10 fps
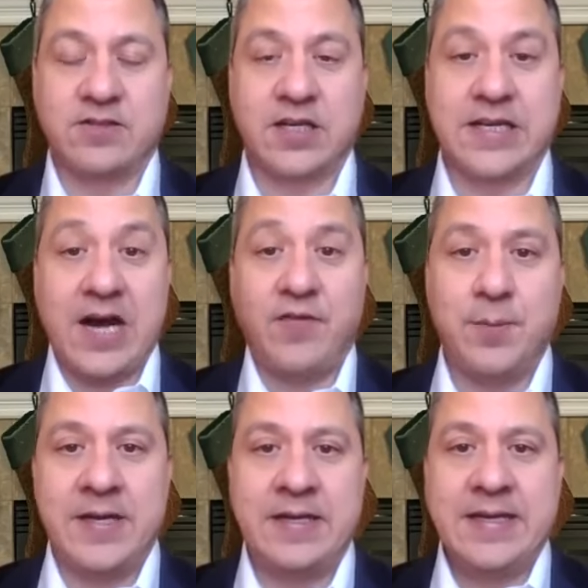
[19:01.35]
The
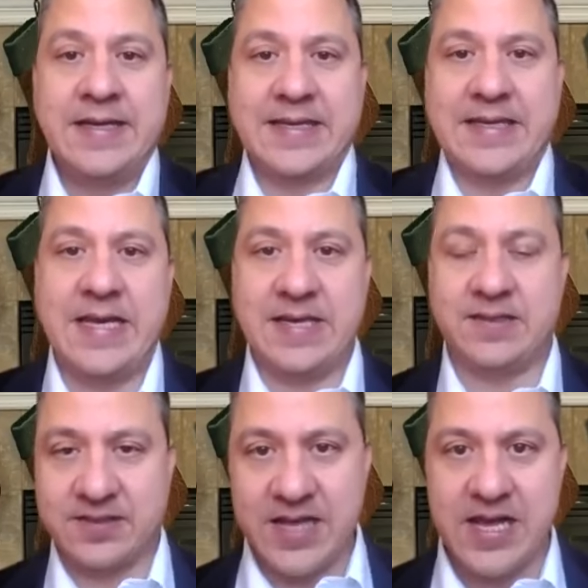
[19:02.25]
government can't
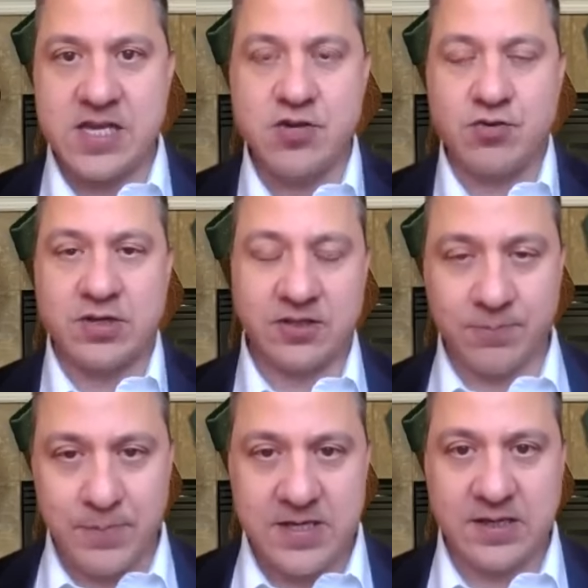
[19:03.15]
say you can
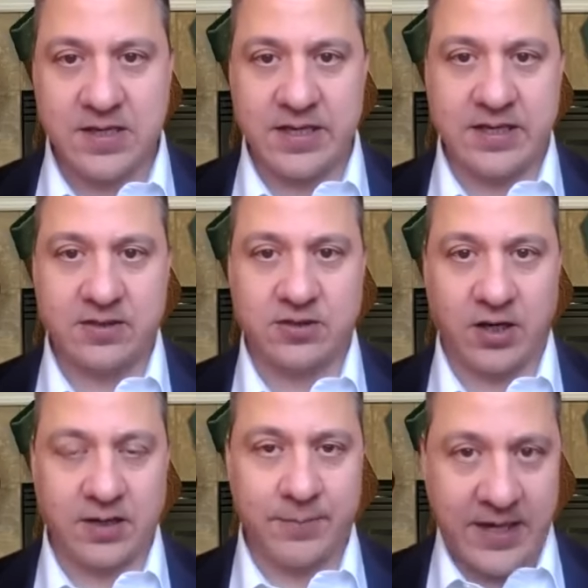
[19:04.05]
speak and
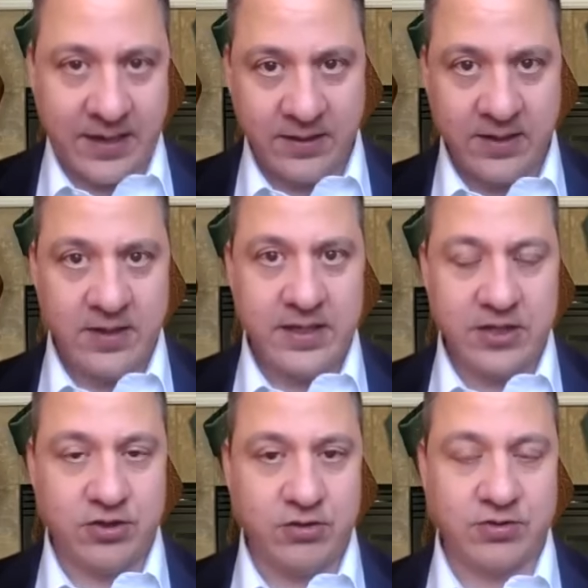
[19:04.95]
talk about
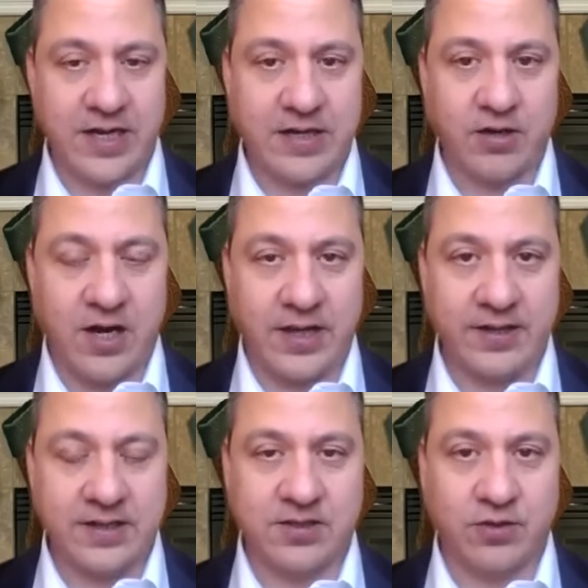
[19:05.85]
issues like
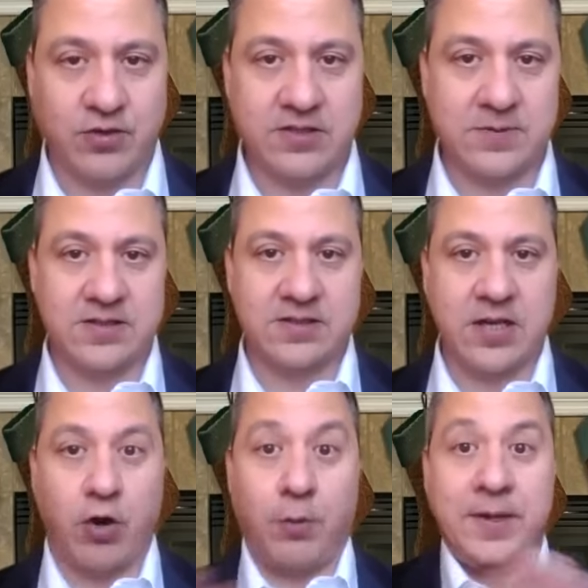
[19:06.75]
holidays and Christmas and say,
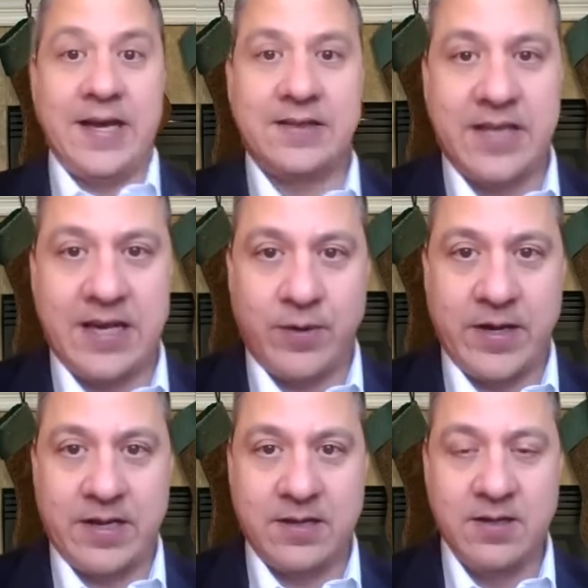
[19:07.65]
oh, but not that
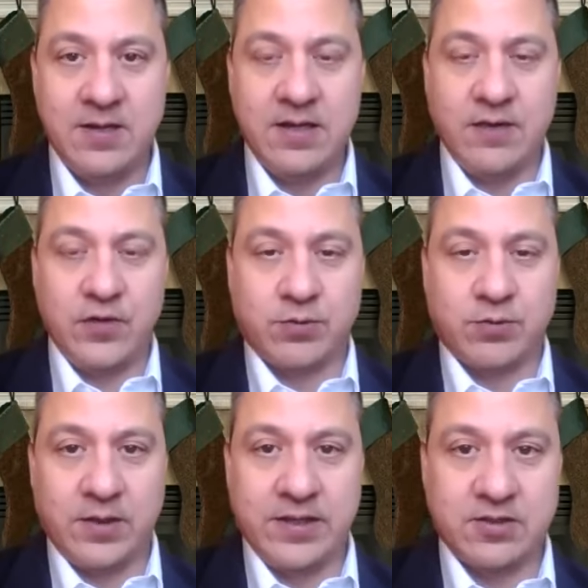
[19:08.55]
way if it's
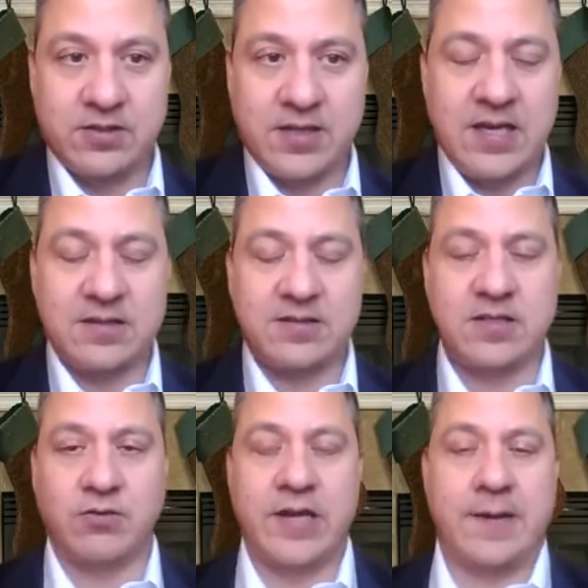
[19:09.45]
religious. They can't
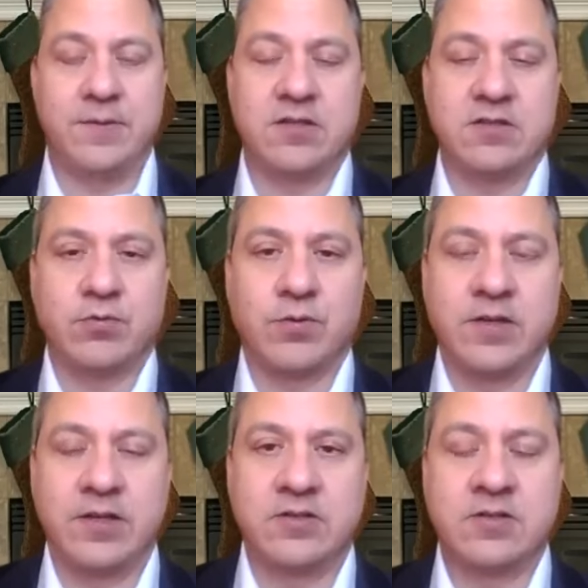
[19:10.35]
single it out because it's
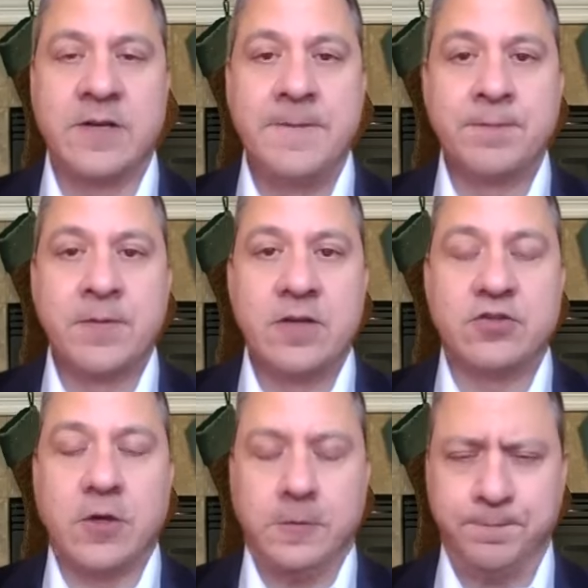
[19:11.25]
religious.
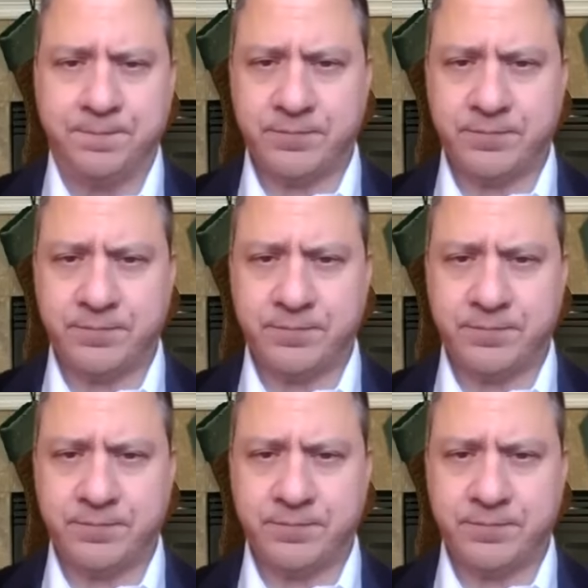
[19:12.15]
So